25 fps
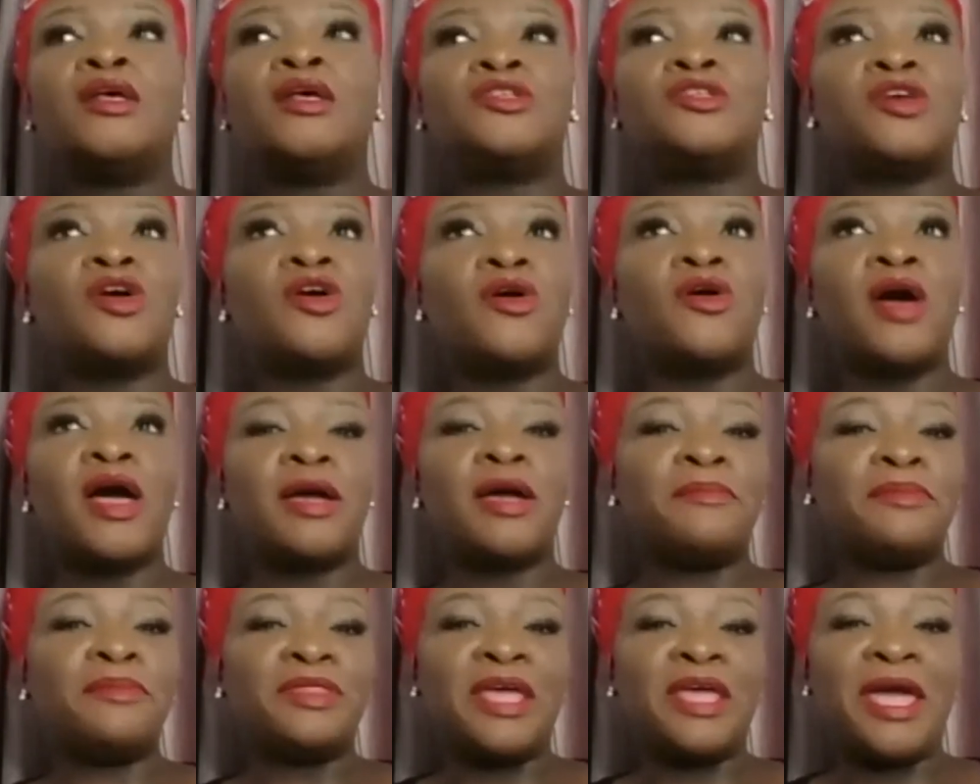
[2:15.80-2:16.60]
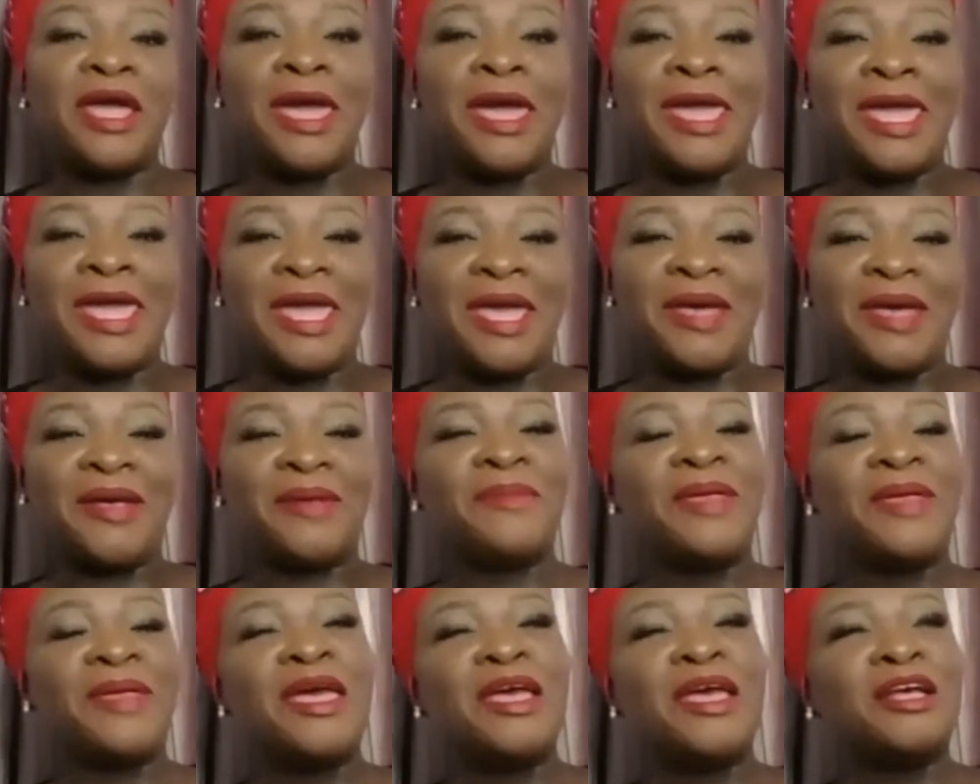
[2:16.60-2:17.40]
So
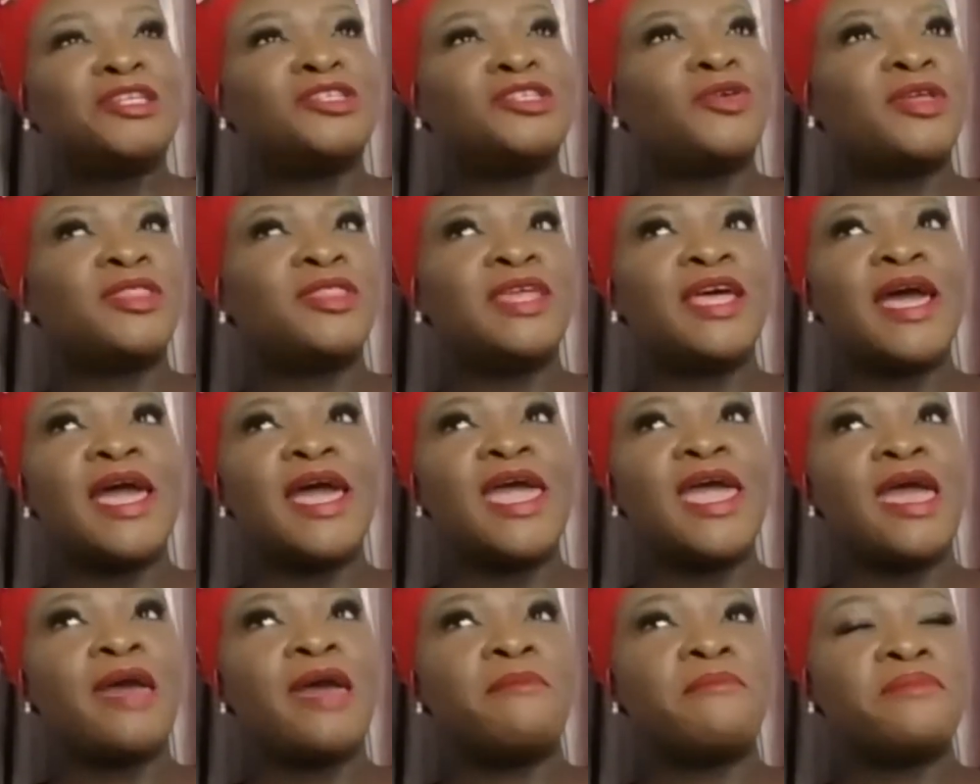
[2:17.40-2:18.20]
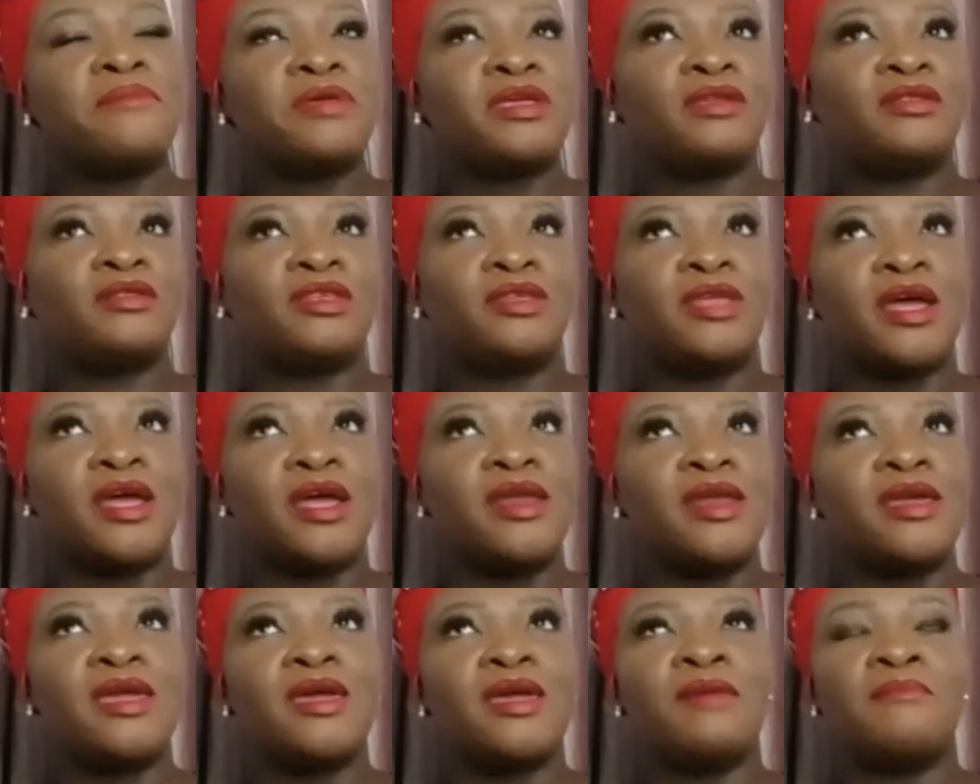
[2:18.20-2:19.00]
so there I am,
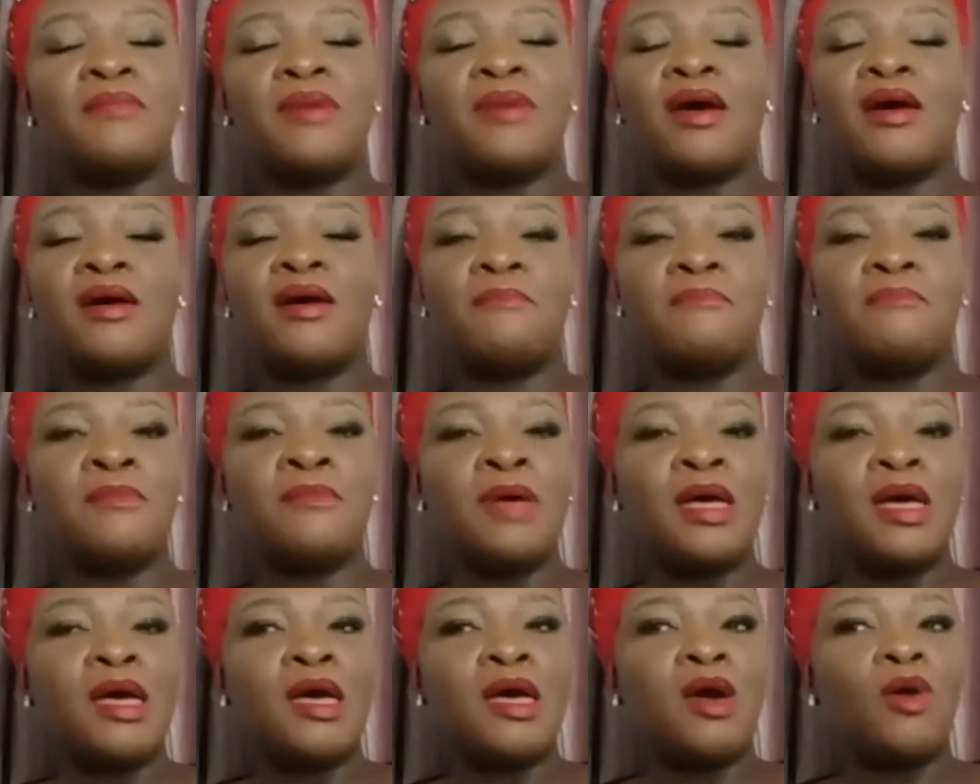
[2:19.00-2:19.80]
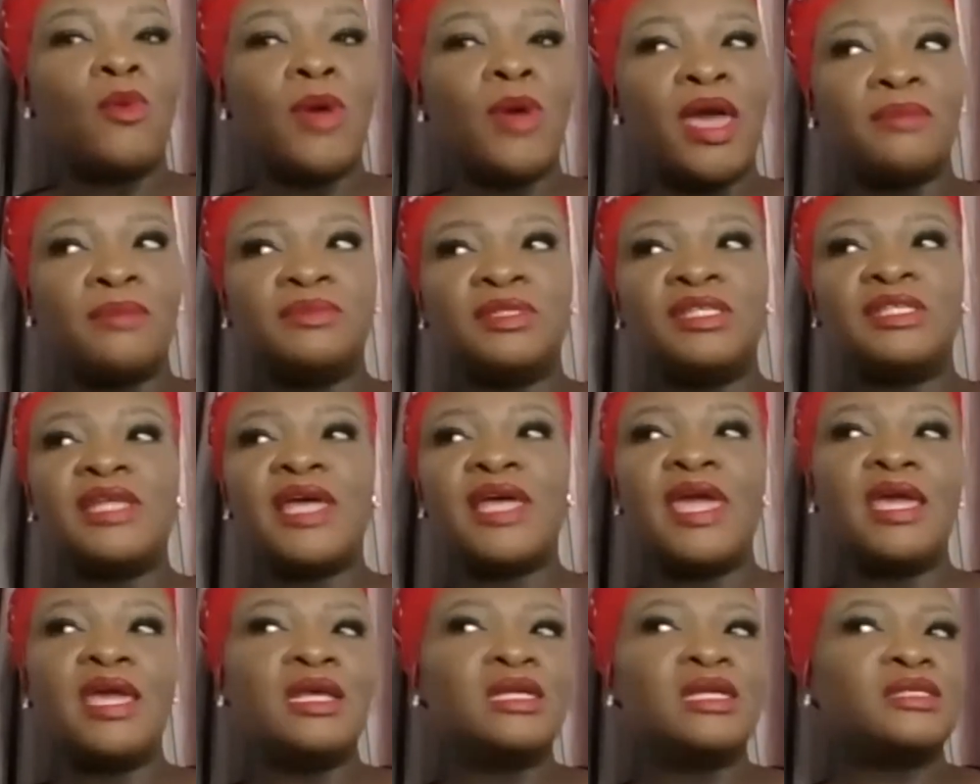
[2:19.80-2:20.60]
telling him where I'm
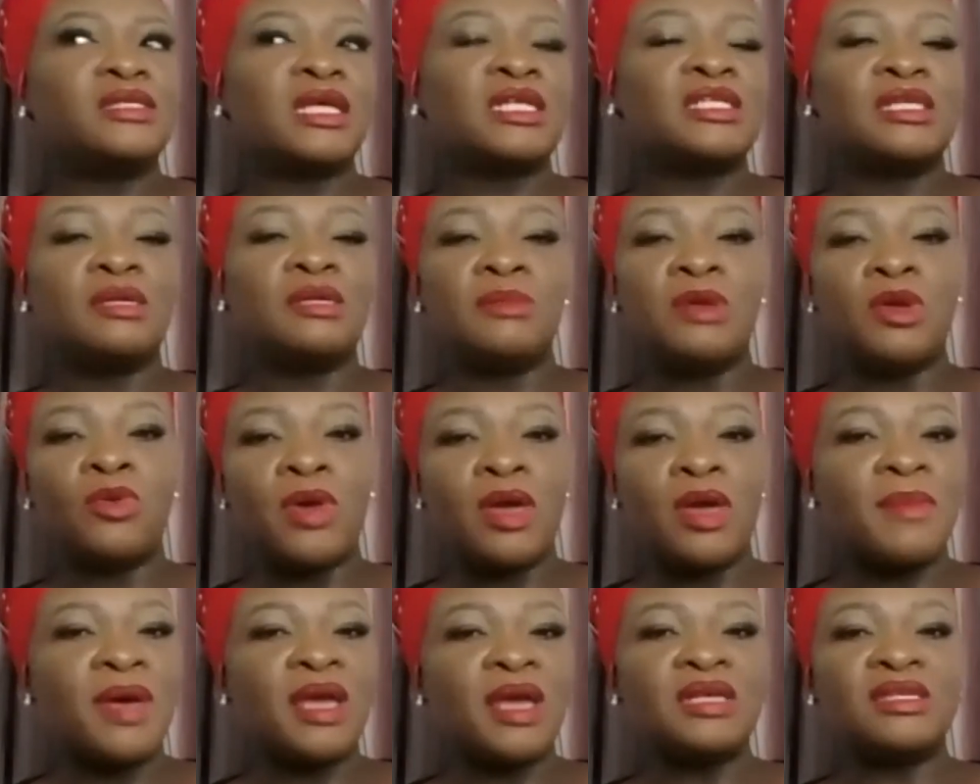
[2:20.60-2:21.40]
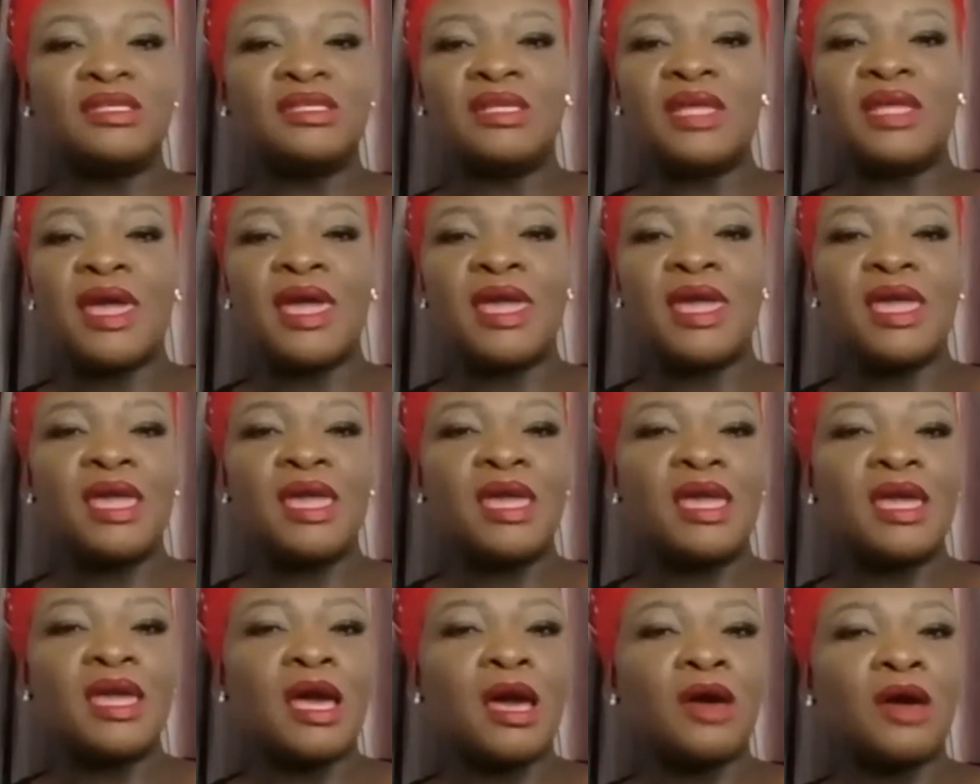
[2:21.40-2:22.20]
staying. He's asking me, where am I
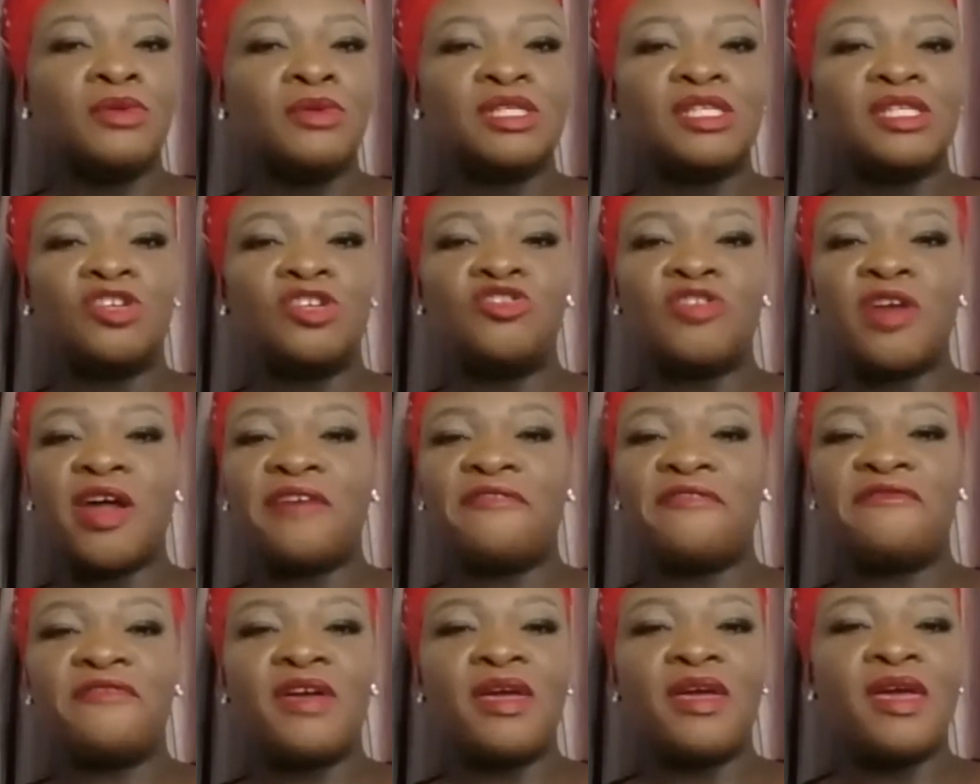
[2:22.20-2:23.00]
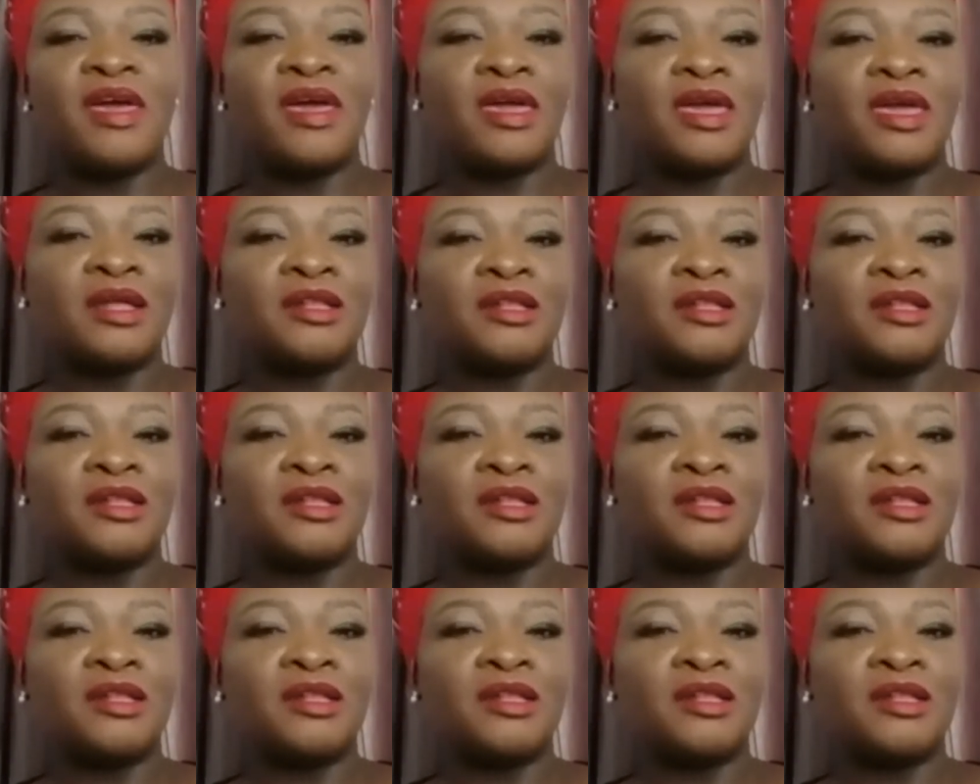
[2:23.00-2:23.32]
staying? How is the traffic?